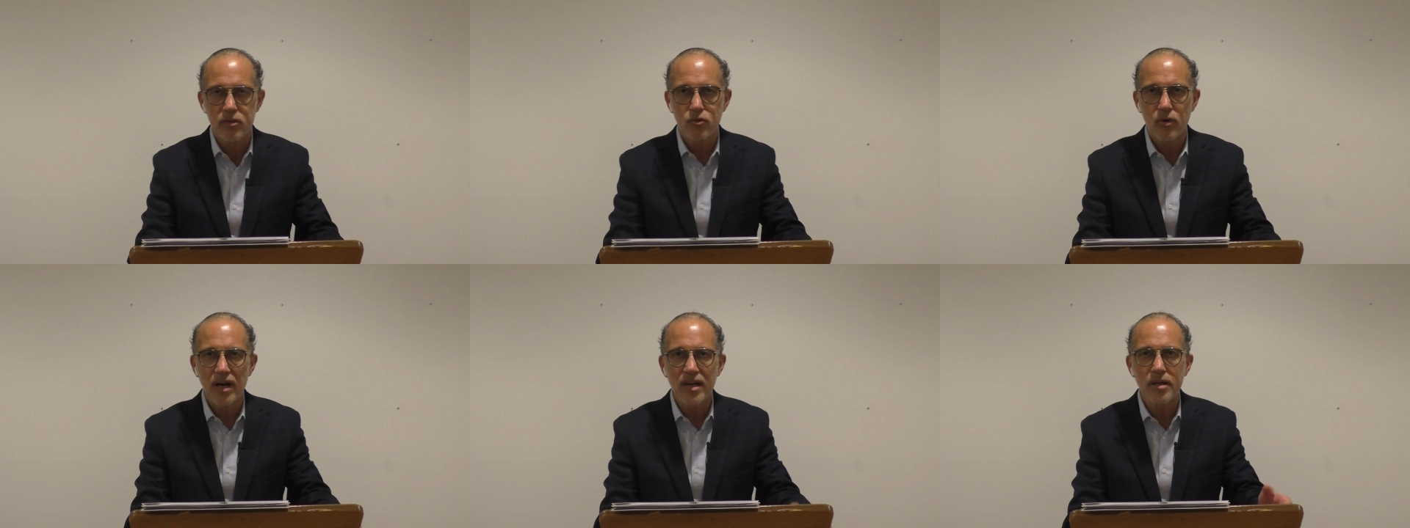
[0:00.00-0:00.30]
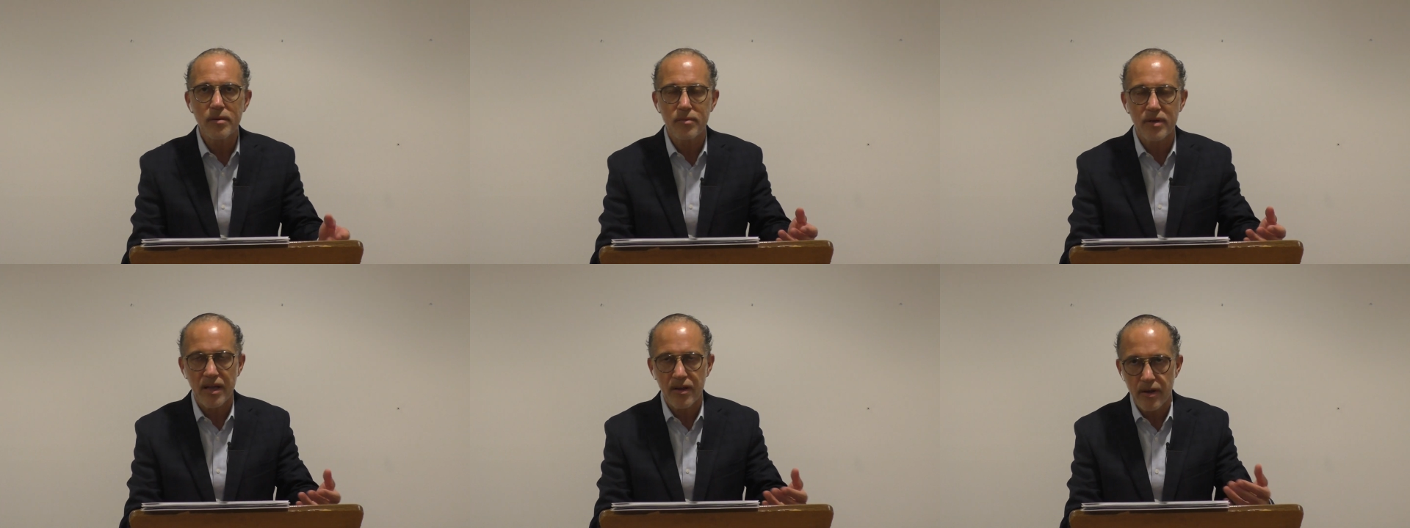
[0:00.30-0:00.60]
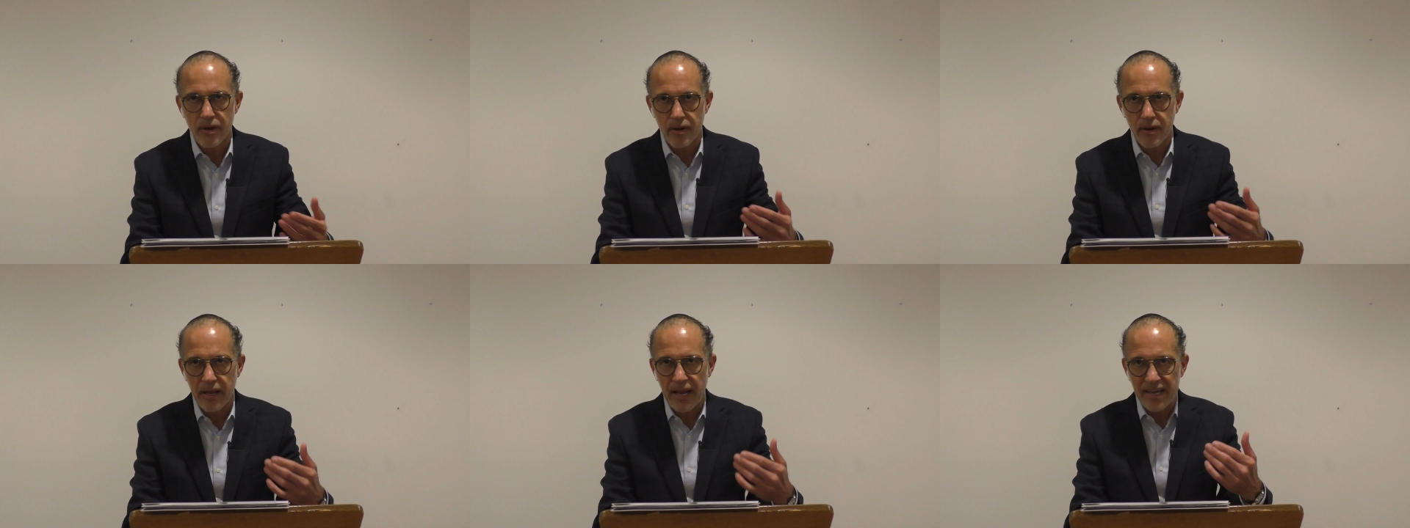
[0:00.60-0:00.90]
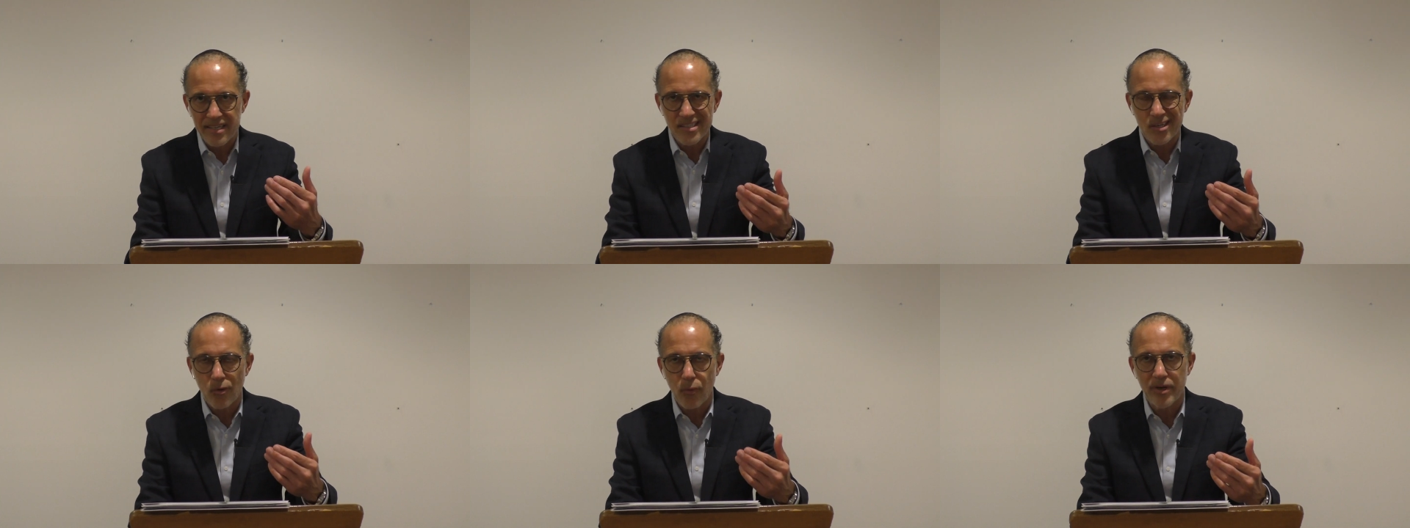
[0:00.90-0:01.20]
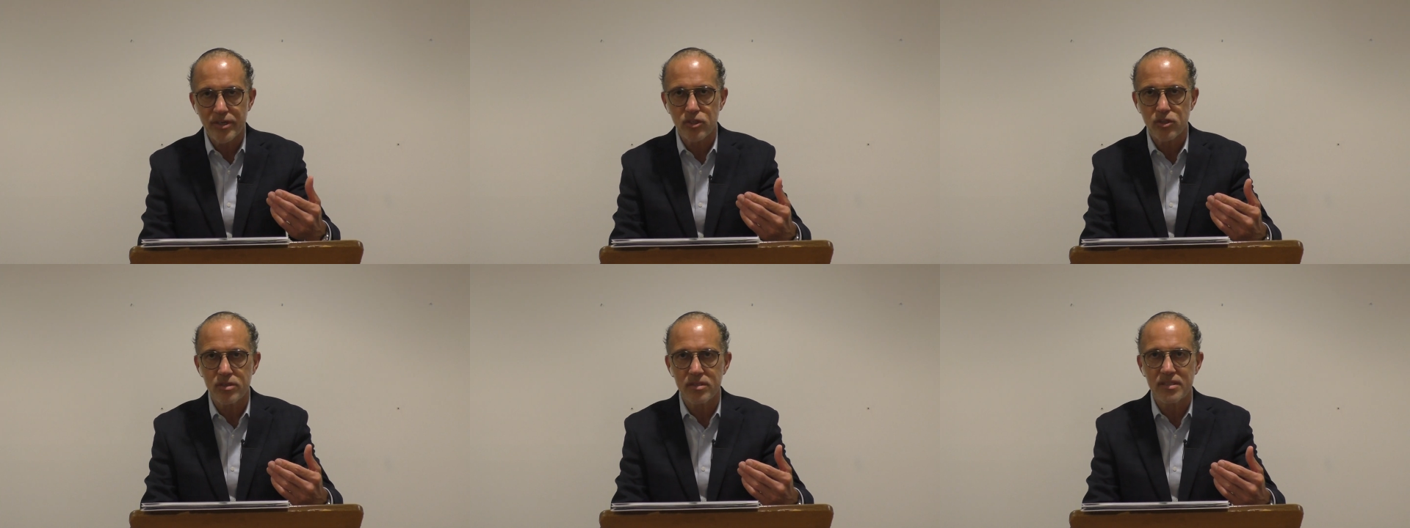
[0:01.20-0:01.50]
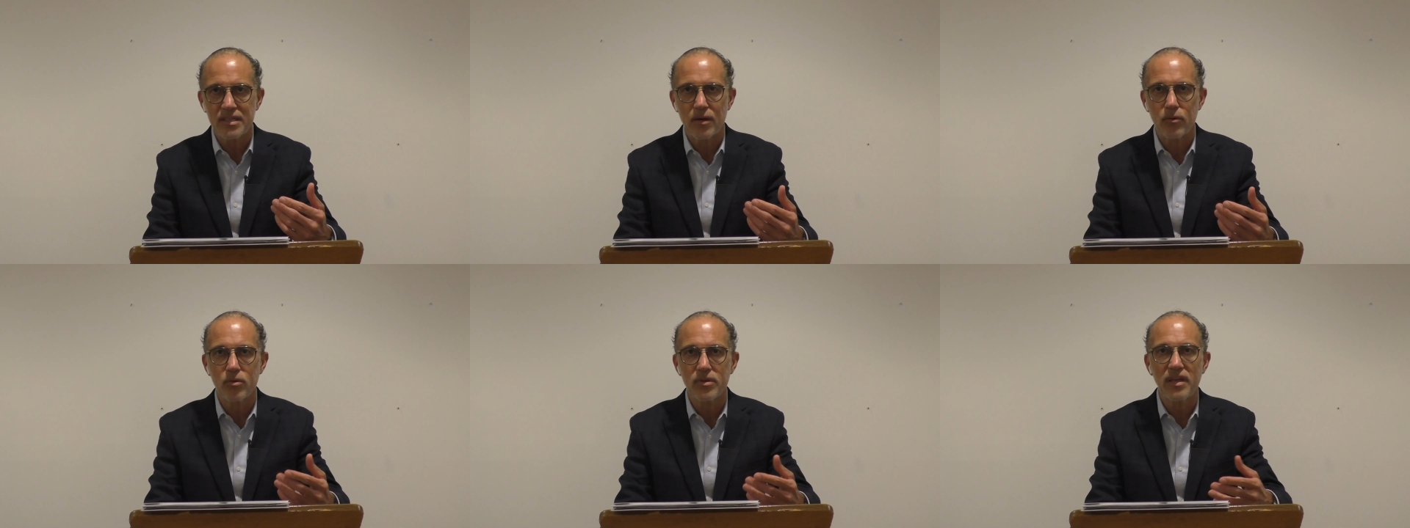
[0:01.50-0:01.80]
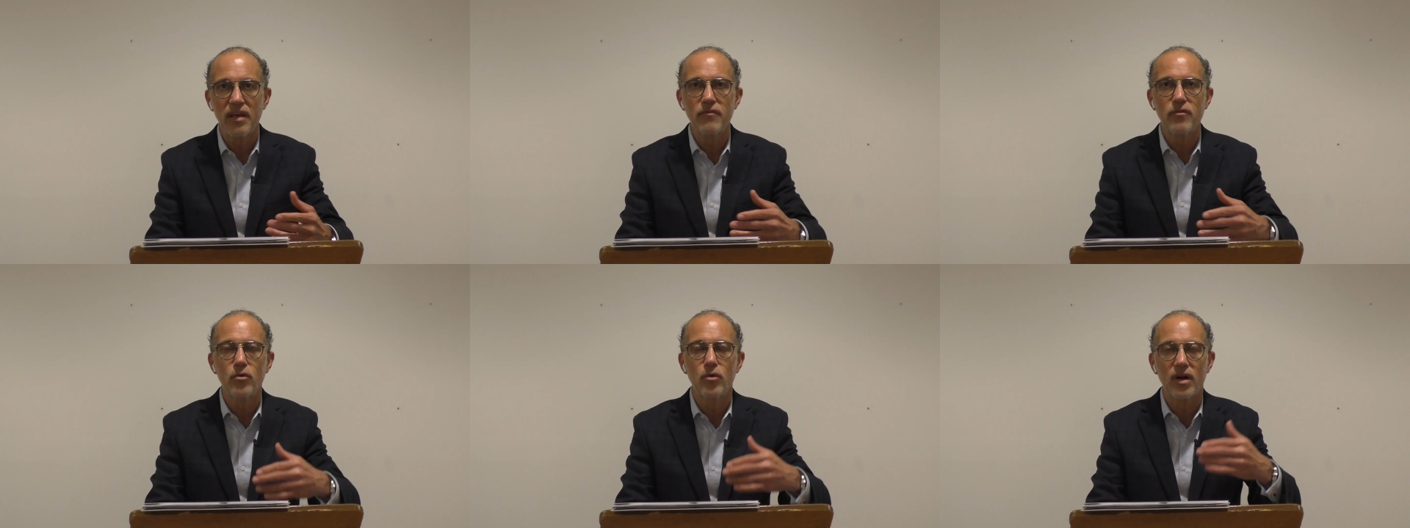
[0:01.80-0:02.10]
try to ask questions that will
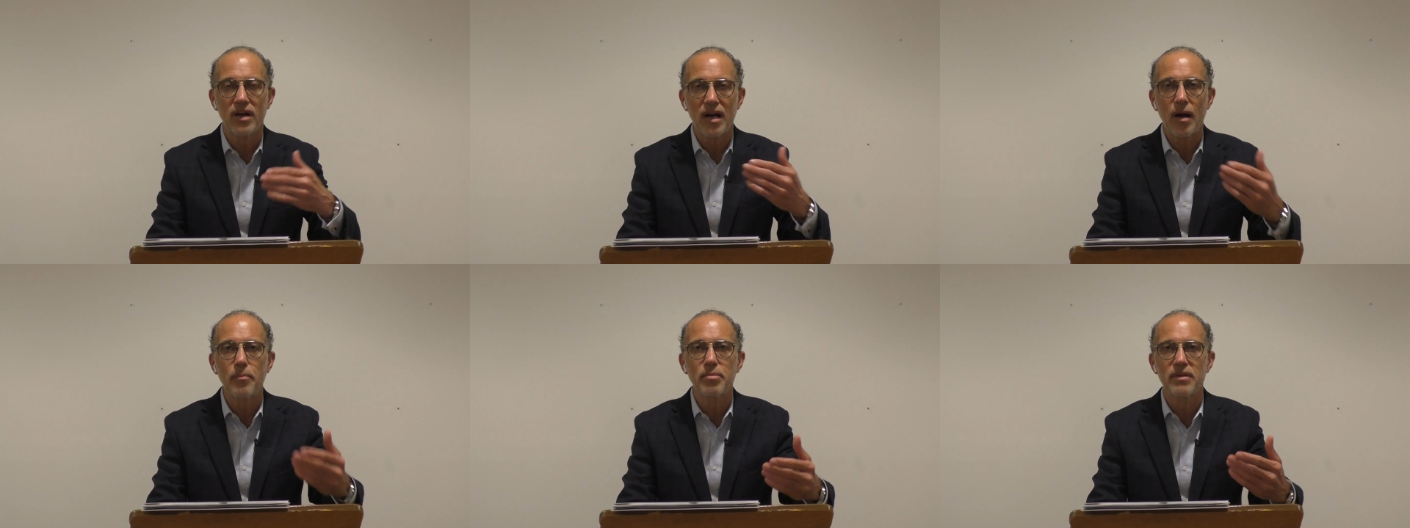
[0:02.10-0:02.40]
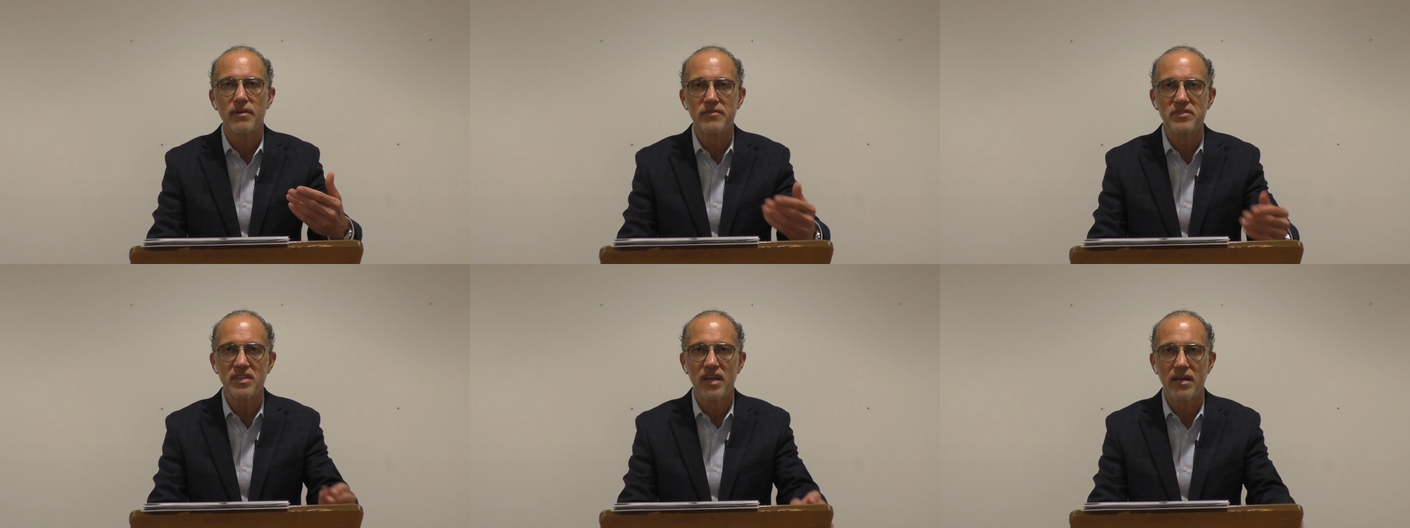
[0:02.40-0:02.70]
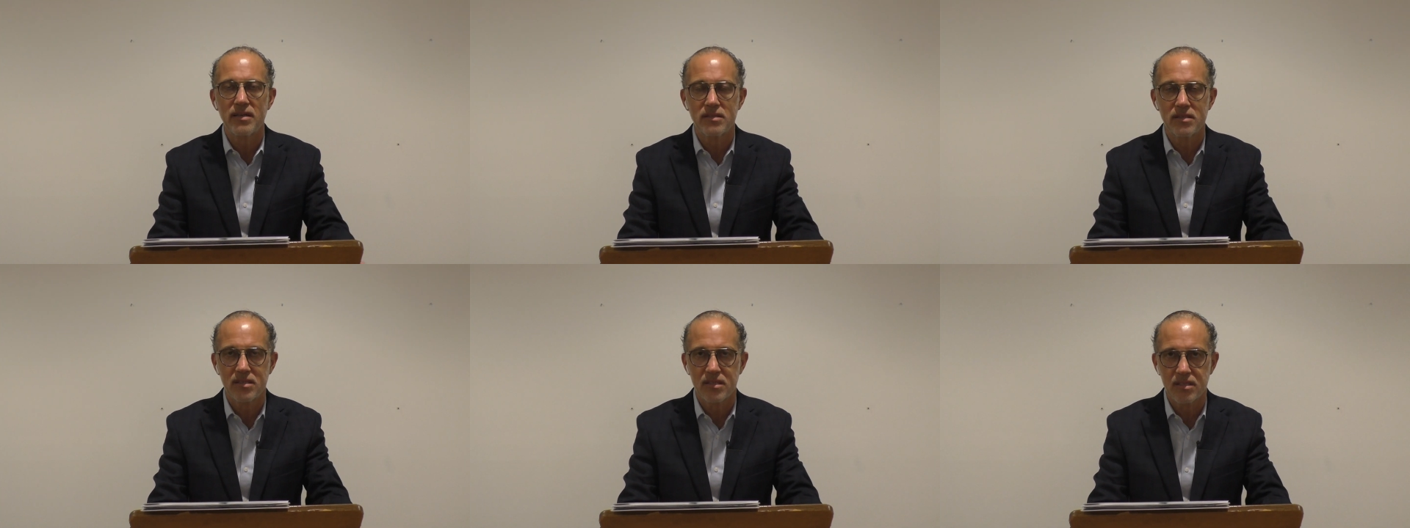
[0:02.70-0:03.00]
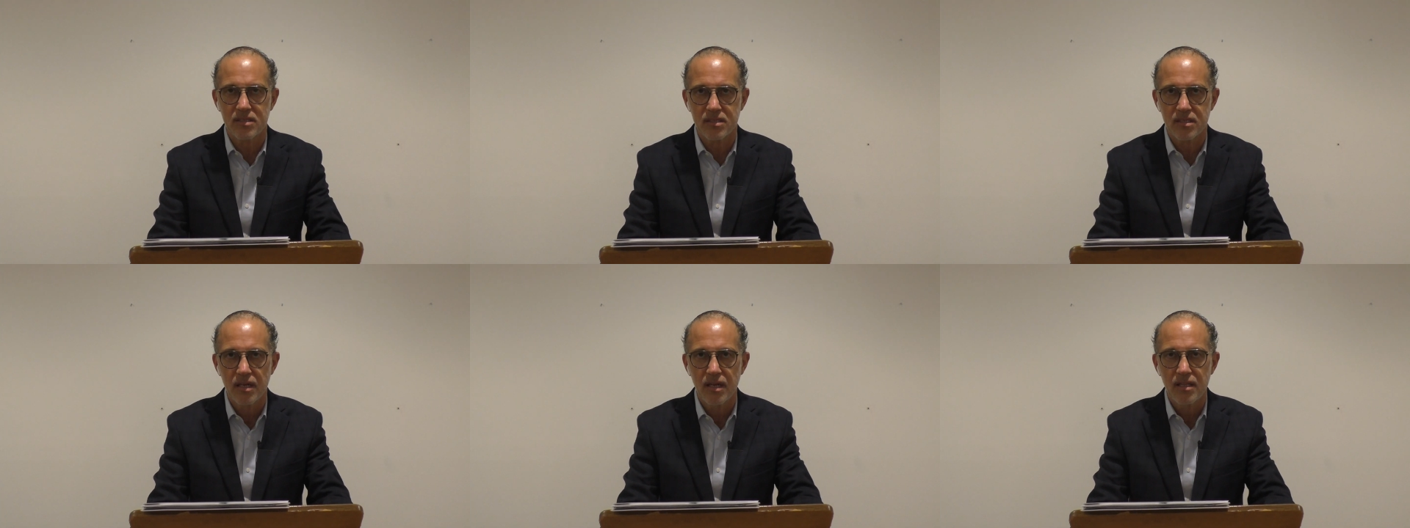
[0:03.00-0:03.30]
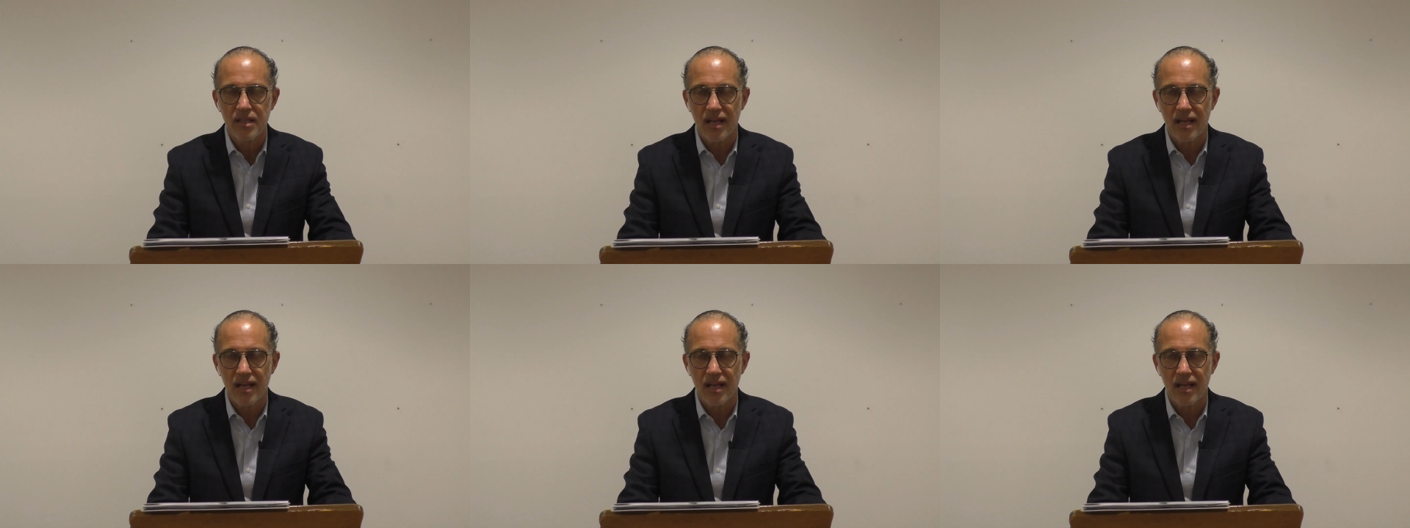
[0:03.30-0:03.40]
give you a couple of sentences,